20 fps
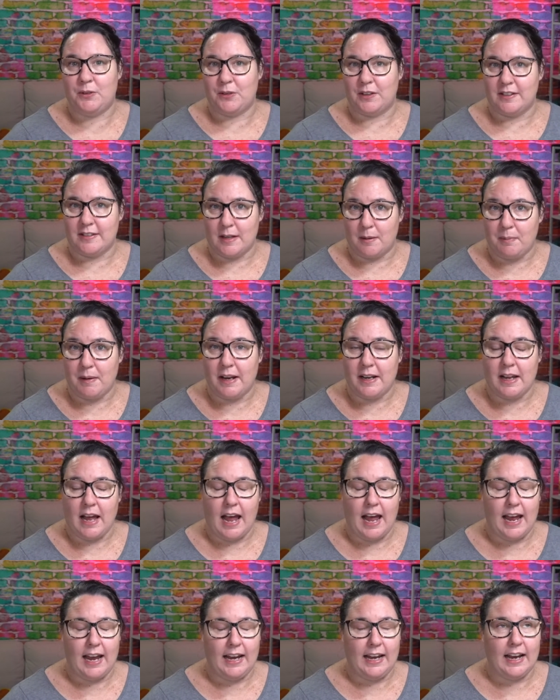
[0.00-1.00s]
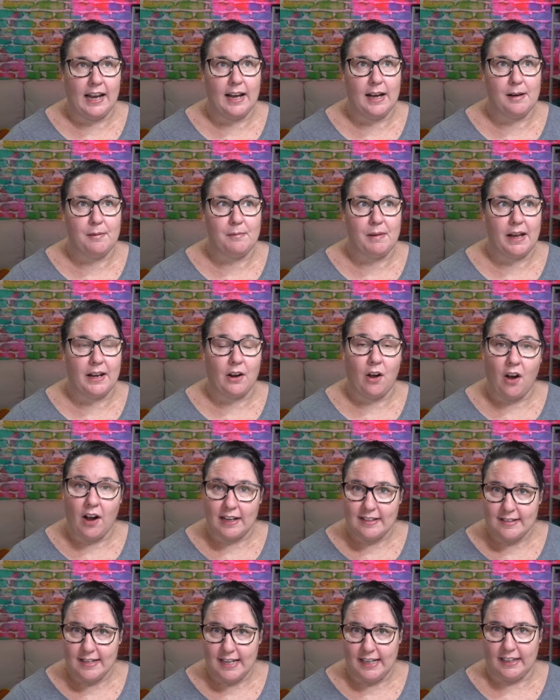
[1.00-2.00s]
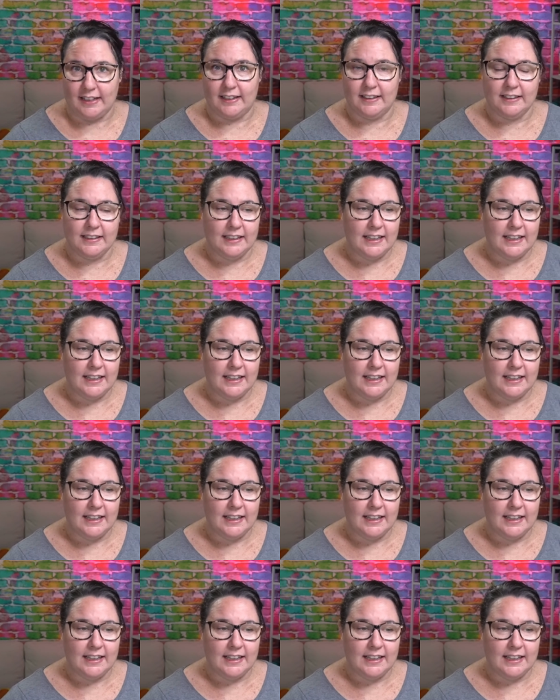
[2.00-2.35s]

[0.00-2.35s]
dress up at a um, at a high tea.